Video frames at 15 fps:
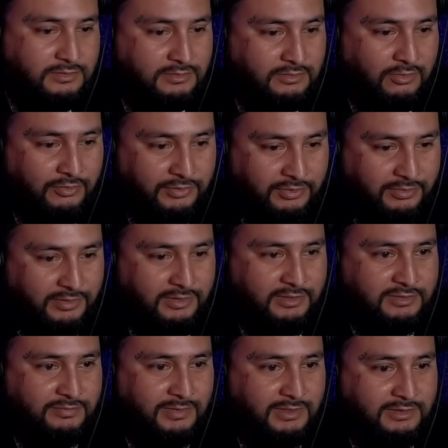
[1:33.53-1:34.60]
Oh, there it
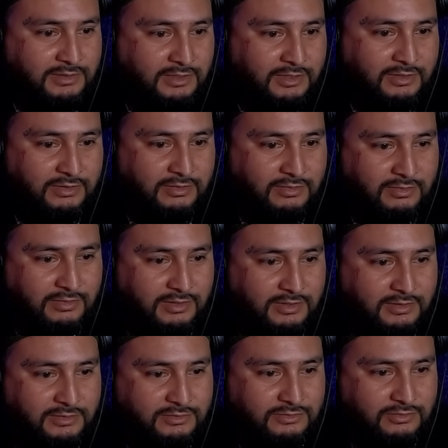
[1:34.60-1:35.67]
is right there. All right,
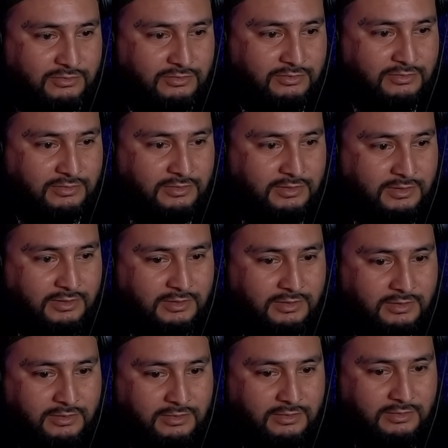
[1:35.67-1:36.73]
let's go.
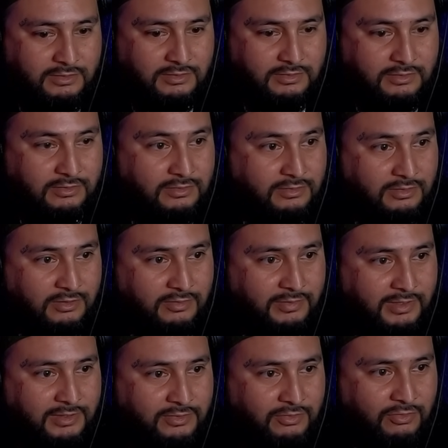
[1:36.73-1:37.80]
All
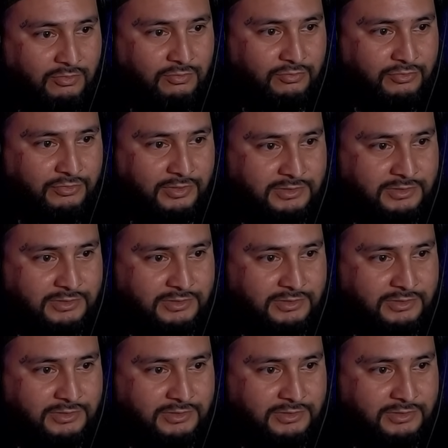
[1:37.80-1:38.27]
right, yo, you're on